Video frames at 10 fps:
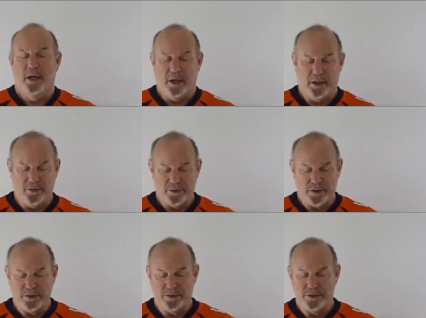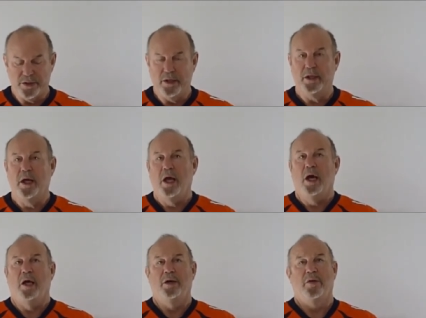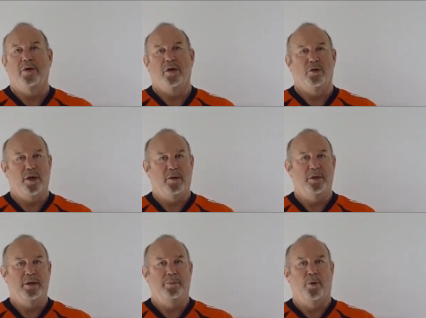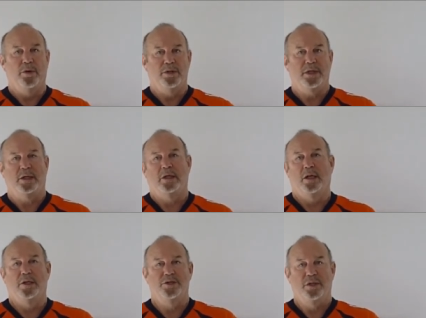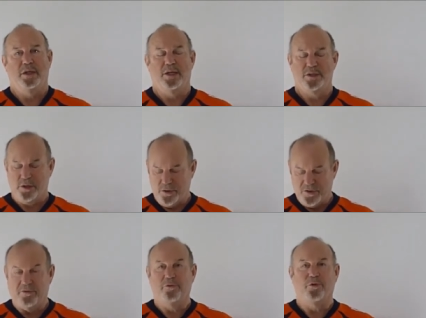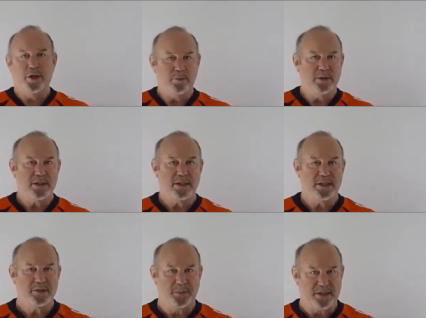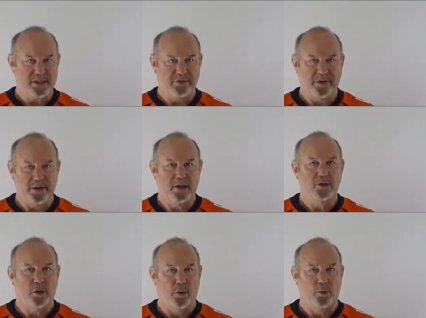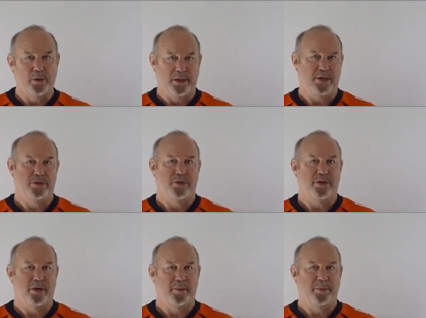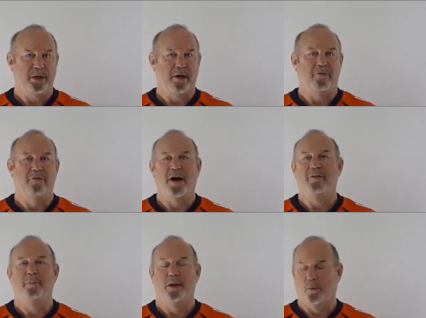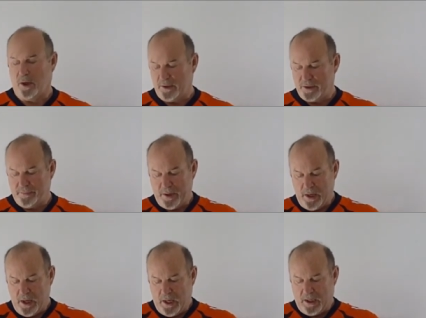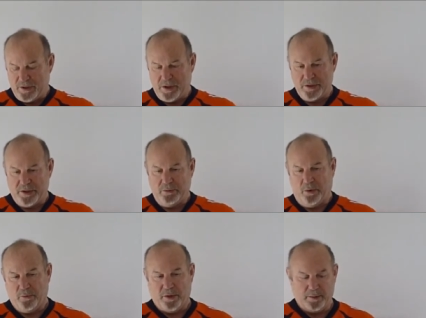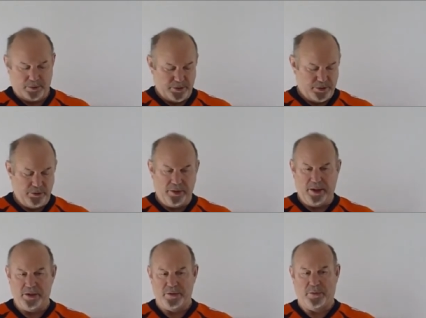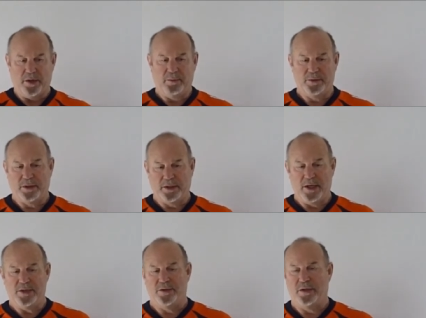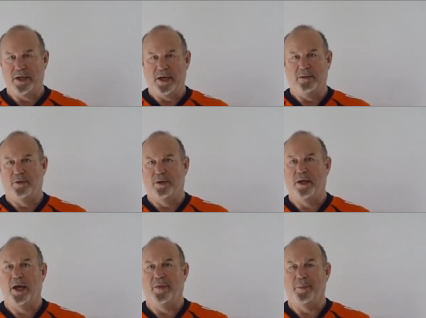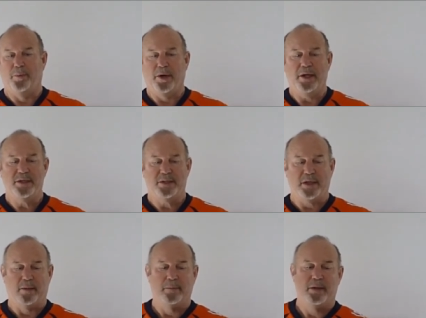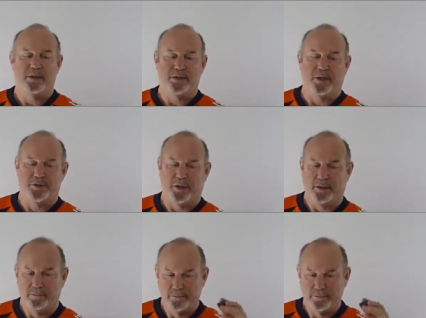and other tissues. And then another incredibly important technology, and that's the use of frequency-specific cold laser therapy at 5 milliwatts. Essentially, what we're able to do then is we're able to laser the animal at the brain stem, essentially,